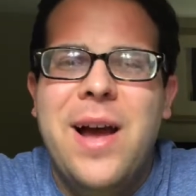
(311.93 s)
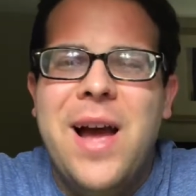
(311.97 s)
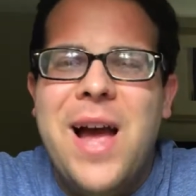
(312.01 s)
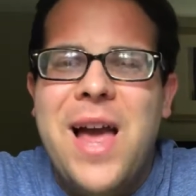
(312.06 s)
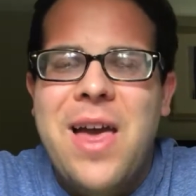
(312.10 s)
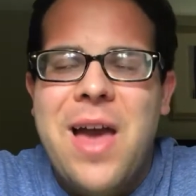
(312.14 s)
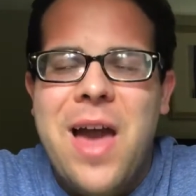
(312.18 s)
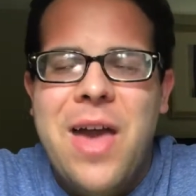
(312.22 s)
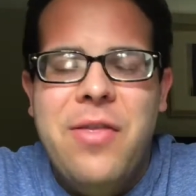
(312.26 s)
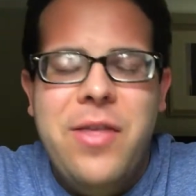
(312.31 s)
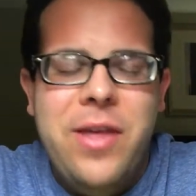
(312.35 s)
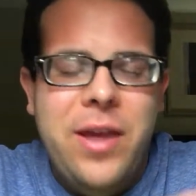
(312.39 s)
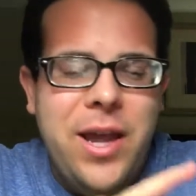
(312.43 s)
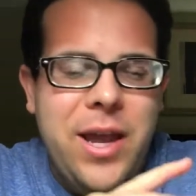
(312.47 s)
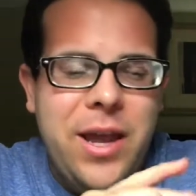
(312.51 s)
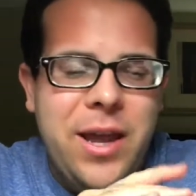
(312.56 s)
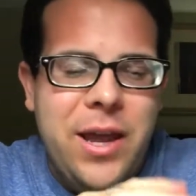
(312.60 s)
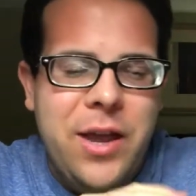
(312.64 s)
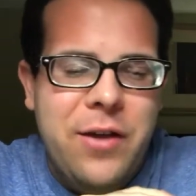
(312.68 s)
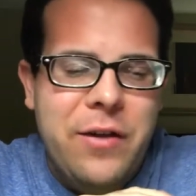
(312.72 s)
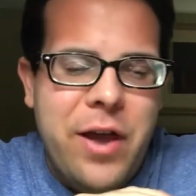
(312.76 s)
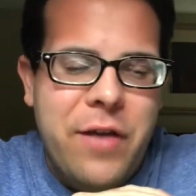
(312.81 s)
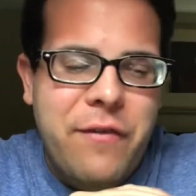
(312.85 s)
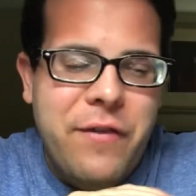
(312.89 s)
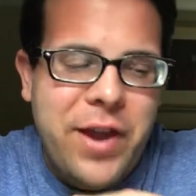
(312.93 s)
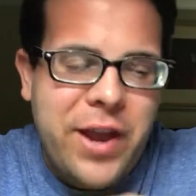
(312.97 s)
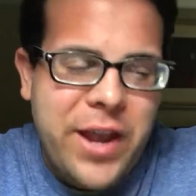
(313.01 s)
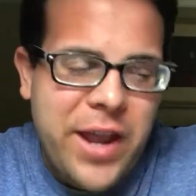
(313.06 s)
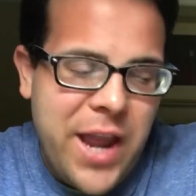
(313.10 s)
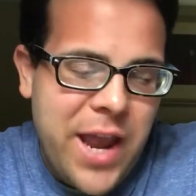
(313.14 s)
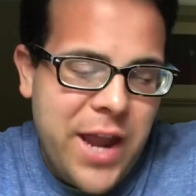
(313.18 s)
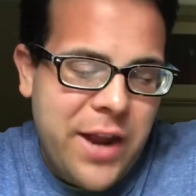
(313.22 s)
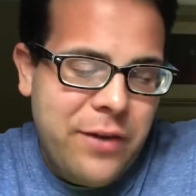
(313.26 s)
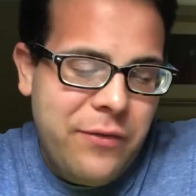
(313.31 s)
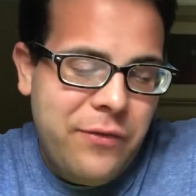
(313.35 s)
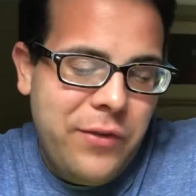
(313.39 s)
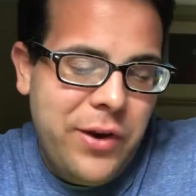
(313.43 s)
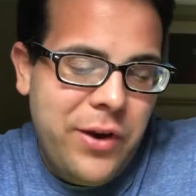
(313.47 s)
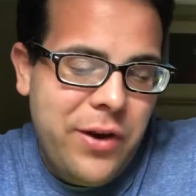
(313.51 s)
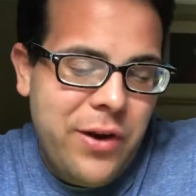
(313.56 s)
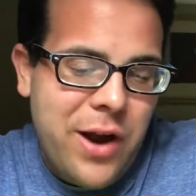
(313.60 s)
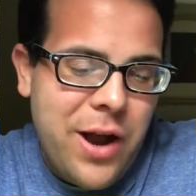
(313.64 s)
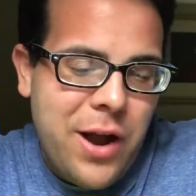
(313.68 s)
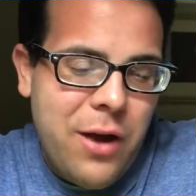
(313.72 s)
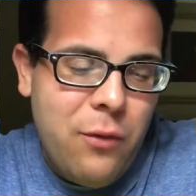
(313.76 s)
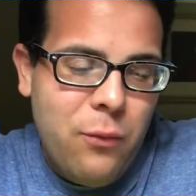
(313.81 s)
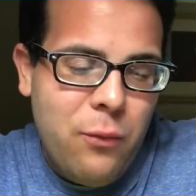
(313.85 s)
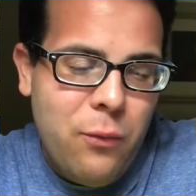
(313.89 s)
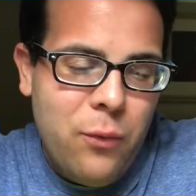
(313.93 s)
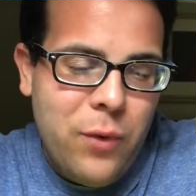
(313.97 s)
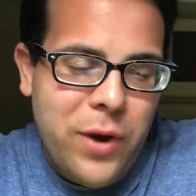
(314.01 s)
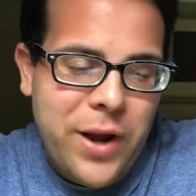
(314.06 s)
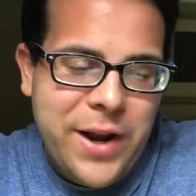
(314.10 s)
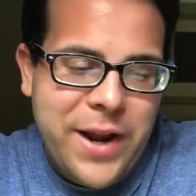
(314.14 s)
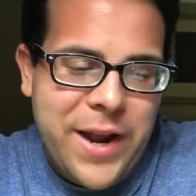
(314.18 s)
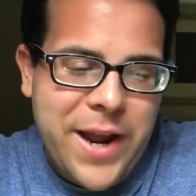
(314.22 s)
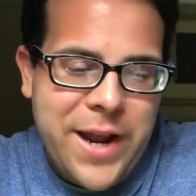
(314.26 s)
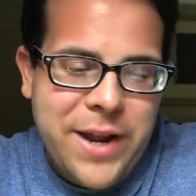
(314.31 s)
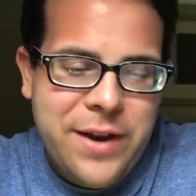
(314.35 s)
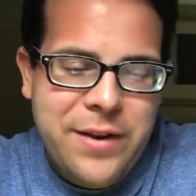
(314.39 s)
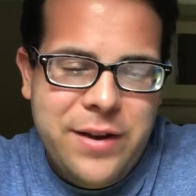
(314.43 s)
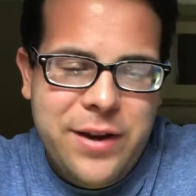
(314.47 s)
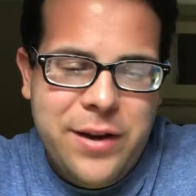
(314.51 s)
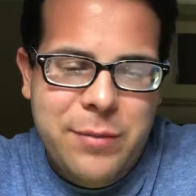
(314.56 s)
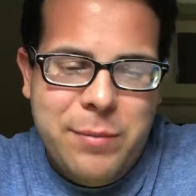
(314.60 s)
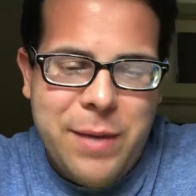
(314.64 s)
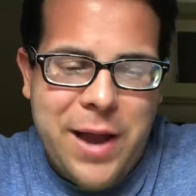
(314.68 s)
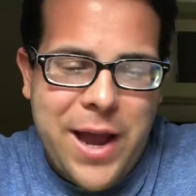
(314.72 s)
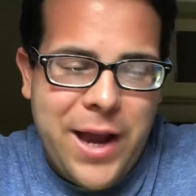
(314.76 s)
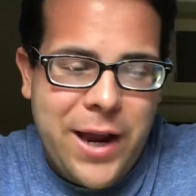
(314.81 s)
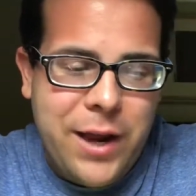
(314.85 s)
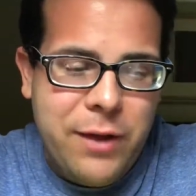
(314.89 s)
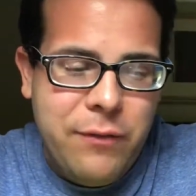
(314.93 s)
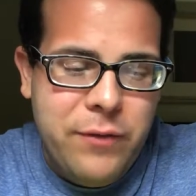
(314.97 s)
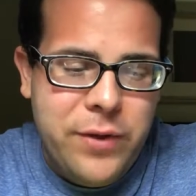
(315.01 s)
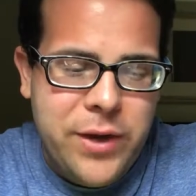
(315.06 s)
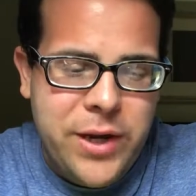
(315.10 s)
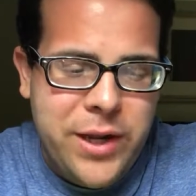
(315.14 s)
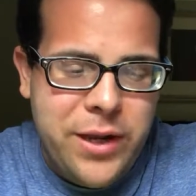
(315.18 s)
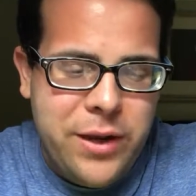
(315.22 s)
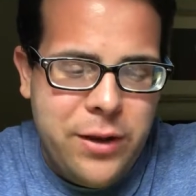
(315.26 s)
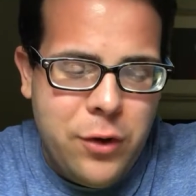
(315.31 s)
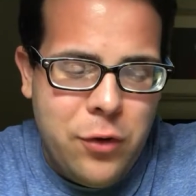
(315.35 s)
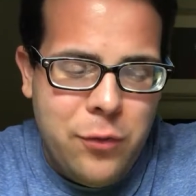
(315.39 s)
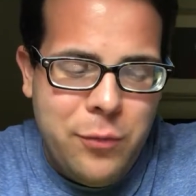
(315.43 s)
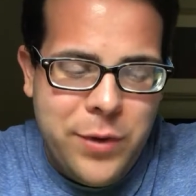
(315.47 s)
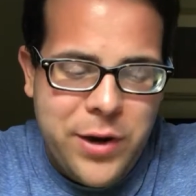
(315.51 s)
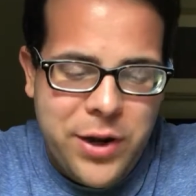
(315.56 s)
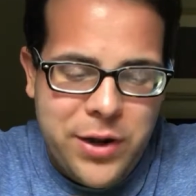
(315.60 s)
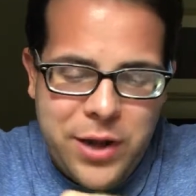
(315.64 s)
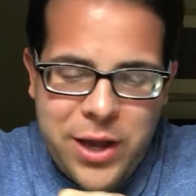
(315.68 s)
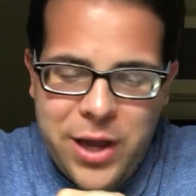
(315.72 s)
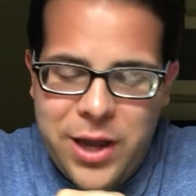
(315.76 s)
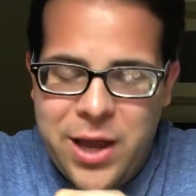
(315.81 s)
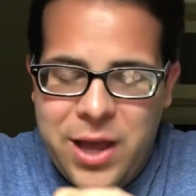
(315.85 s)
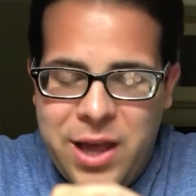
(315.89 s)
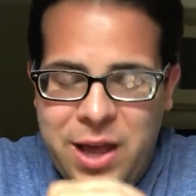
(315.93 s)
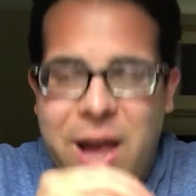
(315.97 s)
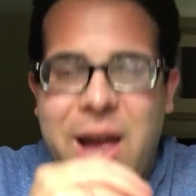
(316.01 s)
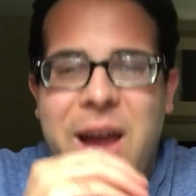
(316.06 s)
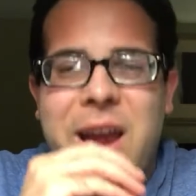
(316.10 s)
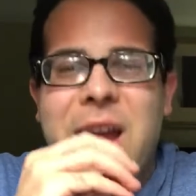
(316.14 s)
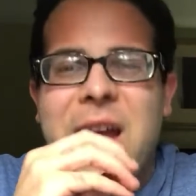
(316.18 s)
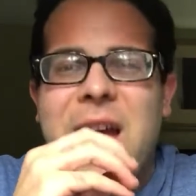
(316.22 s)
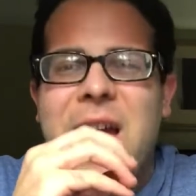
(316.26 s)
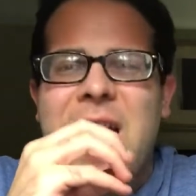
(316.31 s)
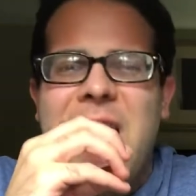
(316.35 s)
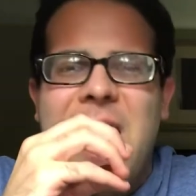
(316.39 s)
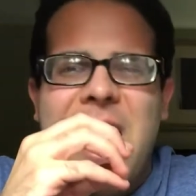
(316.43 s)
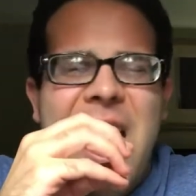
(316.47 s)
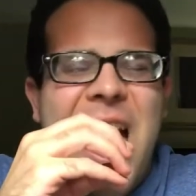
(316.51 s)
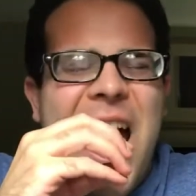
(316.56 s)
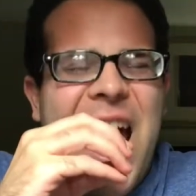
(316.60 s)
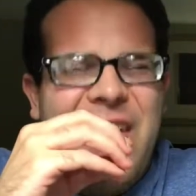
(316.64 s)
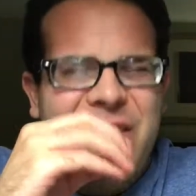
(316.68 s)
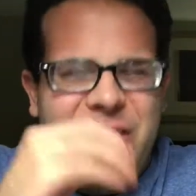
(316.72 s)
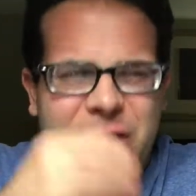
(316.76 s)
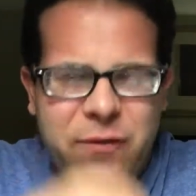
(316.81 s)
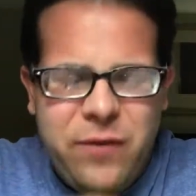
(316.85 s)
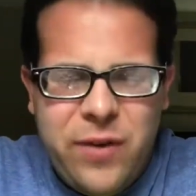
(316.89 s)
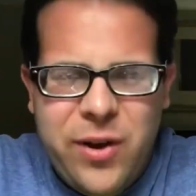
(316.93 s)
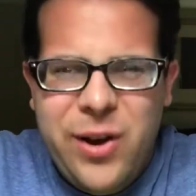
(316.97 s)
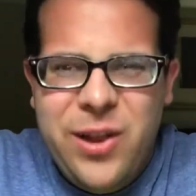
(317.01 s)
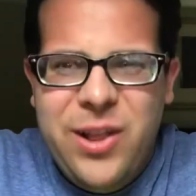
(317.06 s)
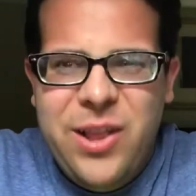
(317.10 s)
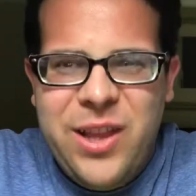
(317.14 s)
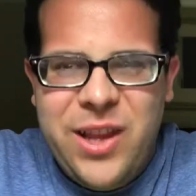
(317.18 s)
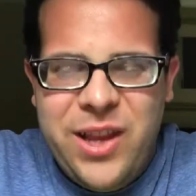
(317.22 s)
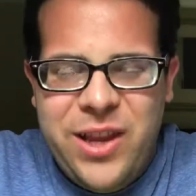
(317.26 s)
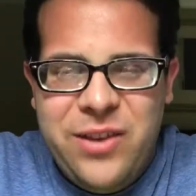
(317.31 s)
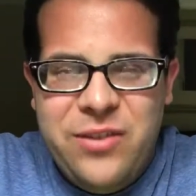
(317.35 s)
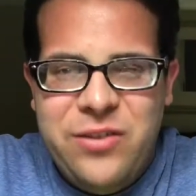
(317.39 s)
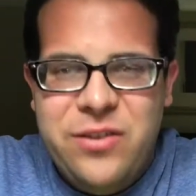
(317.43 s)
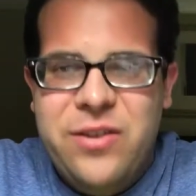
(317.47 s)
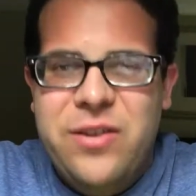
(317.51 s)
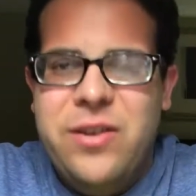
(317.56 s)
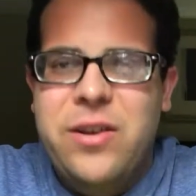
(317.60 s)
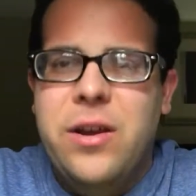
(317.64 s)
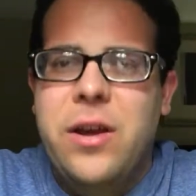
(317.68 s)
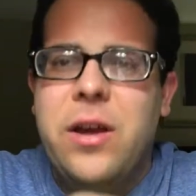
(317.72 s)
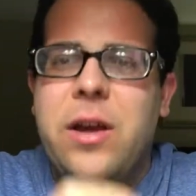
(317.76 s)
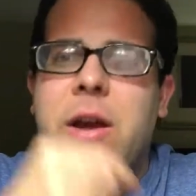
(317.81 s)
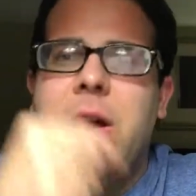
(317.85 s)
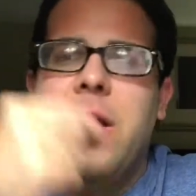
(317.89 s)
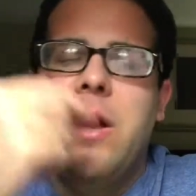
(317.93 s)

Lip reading: I think if I can't figure out what Andy Mack video I'm going to. Like, at the very least,